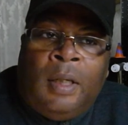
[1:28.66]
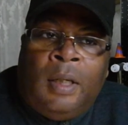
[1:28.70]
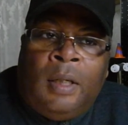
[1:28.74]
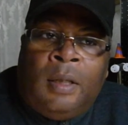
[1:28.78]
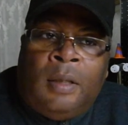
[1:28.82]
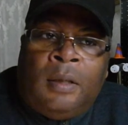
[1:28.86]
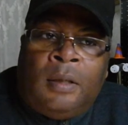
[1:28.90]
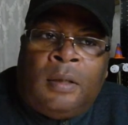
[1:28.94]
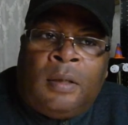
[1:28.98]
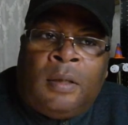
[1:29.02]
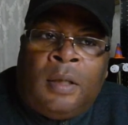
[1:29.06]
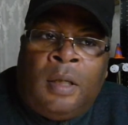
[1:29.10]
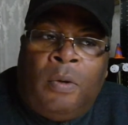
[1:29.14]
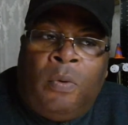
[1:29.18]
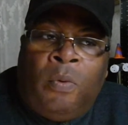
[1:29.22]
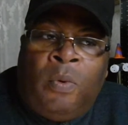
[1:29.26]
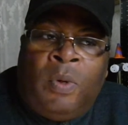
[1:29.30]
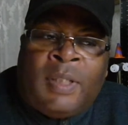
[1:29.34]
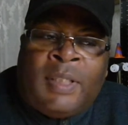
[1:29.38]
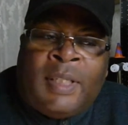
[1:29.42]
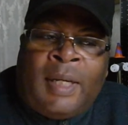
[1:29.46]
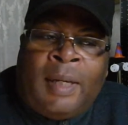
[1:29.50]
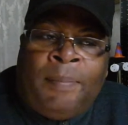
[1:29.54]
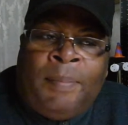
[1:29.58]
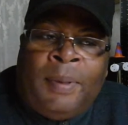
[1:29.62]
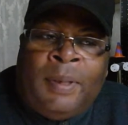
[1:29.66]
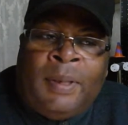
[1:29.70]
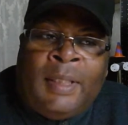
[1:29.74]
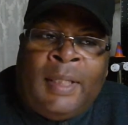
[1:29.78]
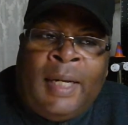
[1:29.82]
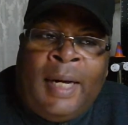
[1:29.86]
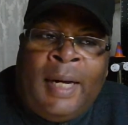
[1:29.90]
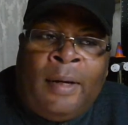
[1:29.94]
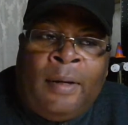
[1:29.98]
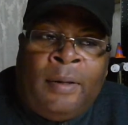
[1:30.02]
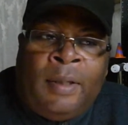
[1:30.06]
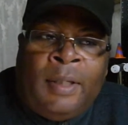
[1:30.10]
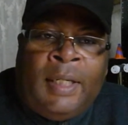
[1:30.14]
So what's happened
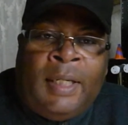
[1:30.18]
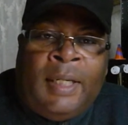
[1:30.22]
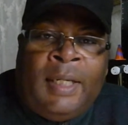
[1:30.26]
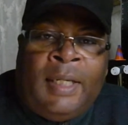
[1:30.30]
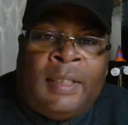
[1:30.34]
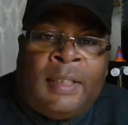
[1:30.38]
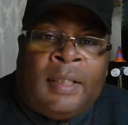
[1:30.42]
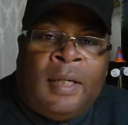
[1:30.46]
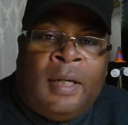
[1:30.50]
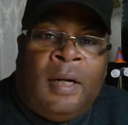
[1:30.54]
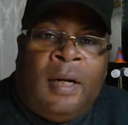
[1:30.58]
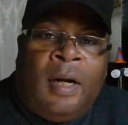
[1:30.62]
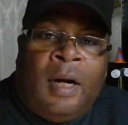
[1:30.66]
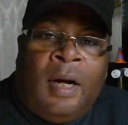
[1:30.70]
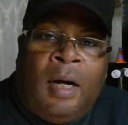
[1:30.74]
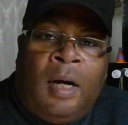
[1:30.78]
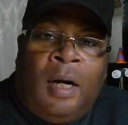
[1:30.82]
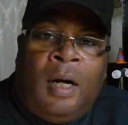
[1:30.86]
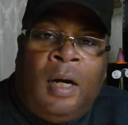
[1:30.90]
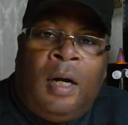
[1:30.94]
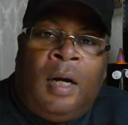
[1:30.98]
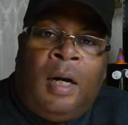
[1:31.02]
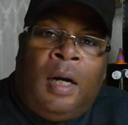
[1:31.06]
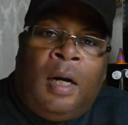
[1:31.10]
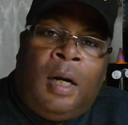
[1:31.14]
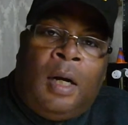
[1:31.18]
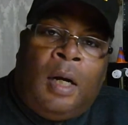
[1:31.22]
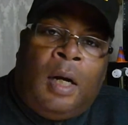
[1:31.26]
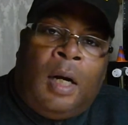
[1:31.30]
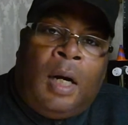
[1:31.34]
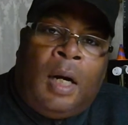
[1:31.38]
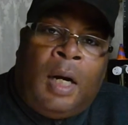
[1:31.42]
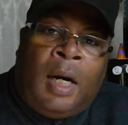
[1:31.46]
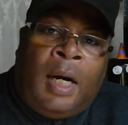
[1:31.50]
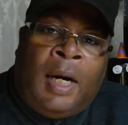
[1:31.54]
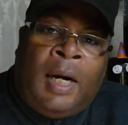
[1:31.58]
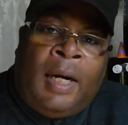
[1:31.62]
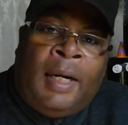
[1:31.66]
now is
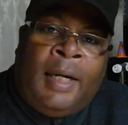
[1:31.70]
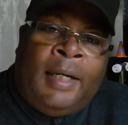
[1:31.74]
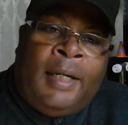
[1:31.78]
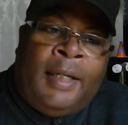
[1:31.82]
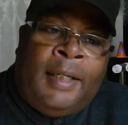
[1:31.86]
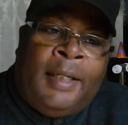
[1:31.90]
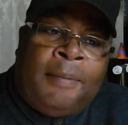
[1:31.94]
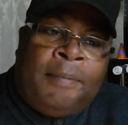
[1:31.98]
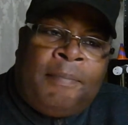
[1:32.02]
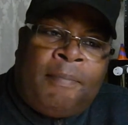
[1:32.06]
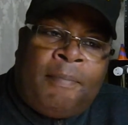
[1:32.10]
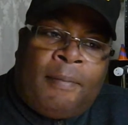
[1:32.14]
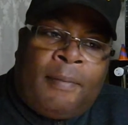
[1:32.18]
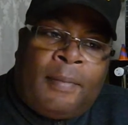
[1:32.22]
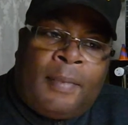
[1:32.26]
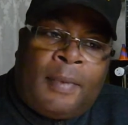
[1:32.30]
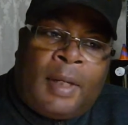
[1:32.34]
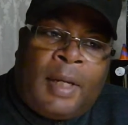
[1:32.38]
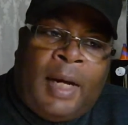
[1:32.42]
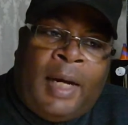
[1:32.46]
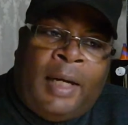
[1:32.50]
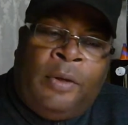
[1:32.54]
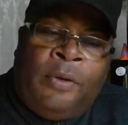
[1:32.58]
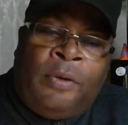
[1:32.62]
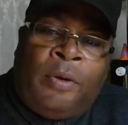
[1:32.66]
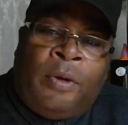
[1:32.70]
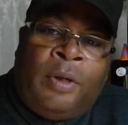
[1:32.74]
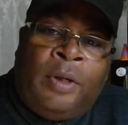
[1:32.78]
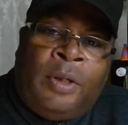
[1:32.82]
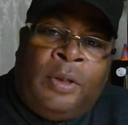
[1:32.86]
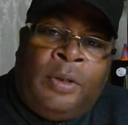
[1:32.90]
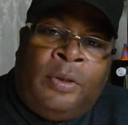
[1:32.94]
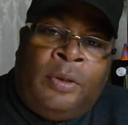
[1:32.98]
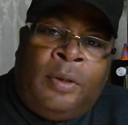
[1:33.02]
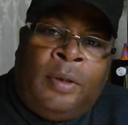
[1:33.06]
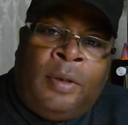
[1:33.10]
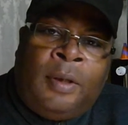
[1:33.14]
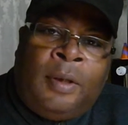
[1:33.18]
I had a knock on the
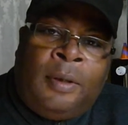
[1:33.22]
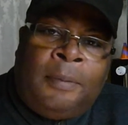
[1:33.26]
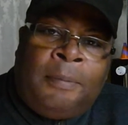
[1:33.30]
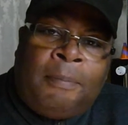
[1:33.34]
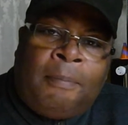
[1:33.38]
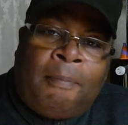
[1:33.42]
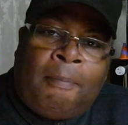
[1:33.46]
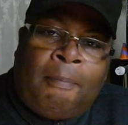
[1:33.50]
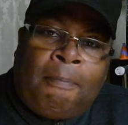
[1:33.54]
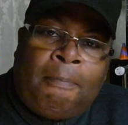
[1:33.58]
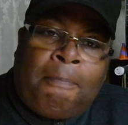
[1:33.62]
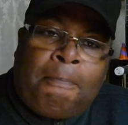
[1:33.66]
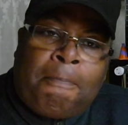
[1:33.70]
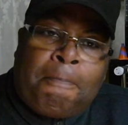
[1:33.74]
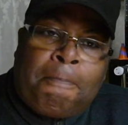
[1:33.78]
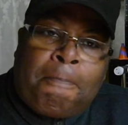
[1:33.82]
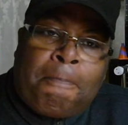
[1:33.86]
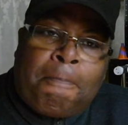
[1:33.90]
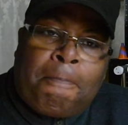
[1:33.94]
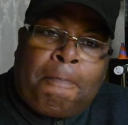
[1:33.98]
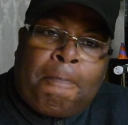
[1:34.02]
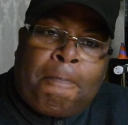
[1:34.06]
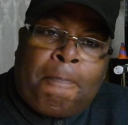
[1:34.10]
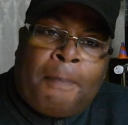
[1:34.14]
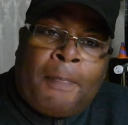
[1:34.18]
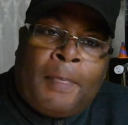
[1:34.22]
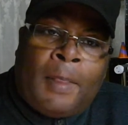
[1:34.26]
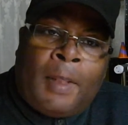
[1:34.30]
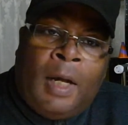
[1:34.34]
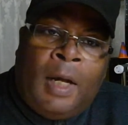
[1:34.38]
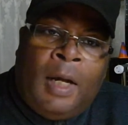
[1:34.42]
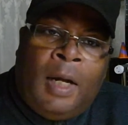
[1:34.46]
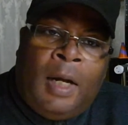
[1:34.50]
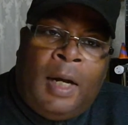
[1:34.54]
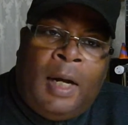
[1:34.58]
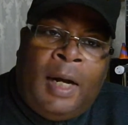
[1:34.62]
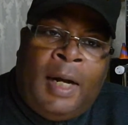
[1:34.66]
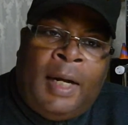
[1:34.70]
door
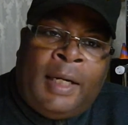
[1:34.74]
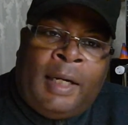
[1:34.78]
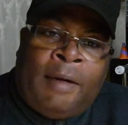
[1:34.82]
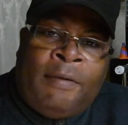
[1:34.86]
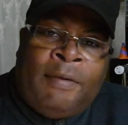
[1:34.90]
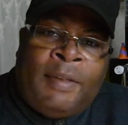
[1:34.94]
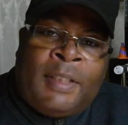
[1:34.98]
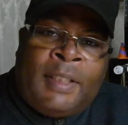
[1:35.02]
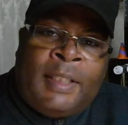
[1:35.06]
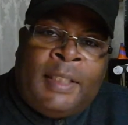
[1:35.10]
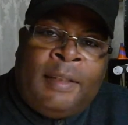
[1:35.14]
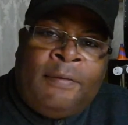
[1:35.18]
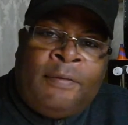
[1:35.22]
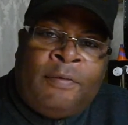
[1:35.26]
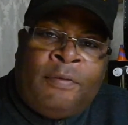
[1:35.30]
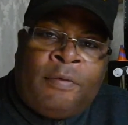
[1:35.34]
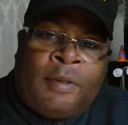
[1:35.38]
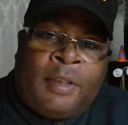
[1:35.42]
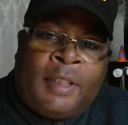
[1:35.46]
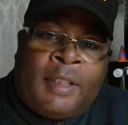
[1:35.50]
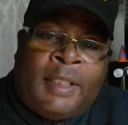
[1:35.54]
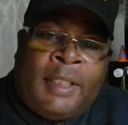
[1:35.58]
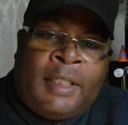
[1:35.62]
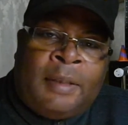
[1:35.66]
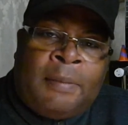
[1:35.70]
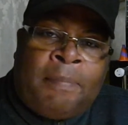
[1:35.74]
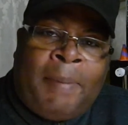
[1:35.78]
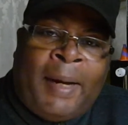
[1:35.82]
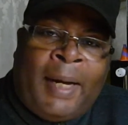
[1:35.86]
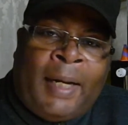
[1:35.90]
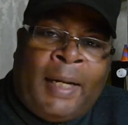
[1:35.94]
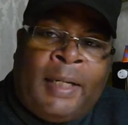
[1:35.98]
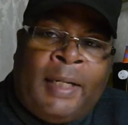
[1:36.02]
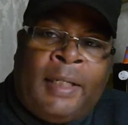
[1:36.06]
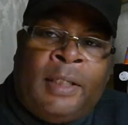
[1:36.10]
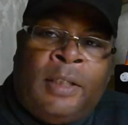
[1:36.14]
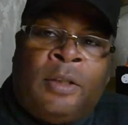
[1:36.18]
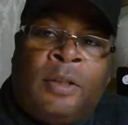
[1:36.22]
and I received this
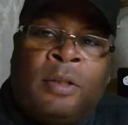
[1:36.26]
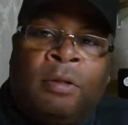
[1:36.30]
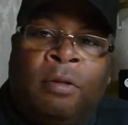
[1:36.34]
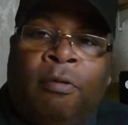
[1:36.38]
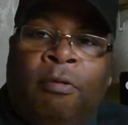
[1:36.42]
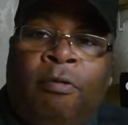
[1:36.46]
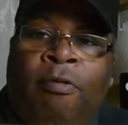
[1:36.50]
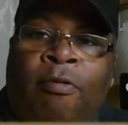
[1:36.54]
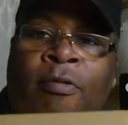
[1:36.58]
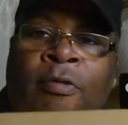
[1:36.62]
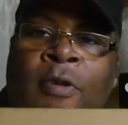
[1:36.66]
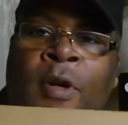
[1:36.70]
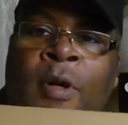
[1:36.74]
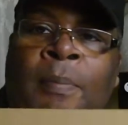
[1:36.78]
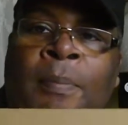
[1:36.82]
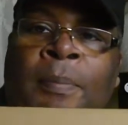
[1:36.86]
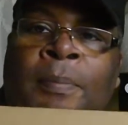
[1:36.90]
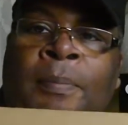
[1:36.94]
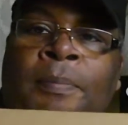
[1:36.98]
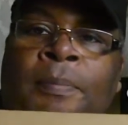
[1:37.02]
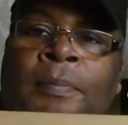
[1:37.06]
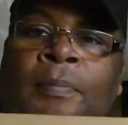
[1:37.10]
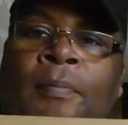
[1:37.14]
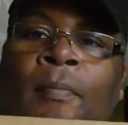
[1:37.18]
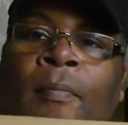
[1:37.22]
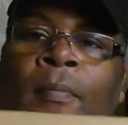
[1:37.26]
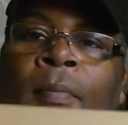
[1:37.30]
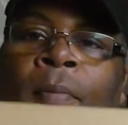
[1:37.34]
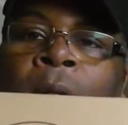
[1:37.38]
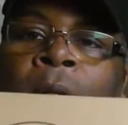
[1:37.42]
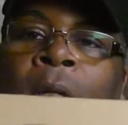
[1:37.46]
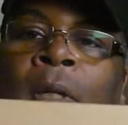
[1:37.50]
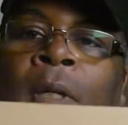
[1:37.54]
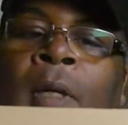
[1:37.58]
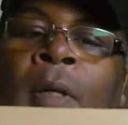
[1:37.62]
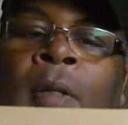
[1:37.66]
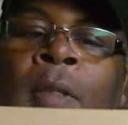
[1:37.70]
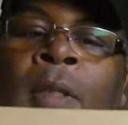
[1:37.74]
package from
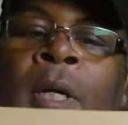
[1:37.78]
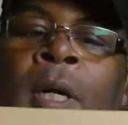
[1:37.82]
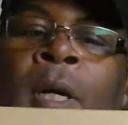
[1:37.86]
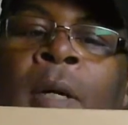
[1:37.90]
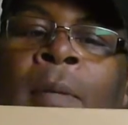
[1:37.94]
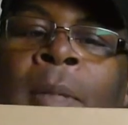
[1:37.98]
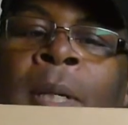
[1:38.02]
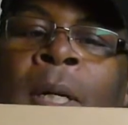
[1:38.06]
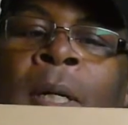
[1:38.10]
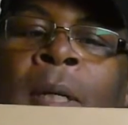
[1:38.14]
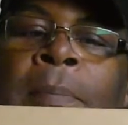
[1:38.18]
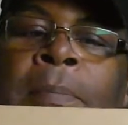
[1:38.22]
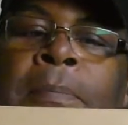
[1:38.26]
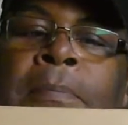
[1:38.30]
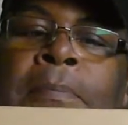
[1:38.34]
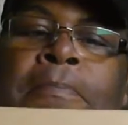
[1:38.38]
Kodama.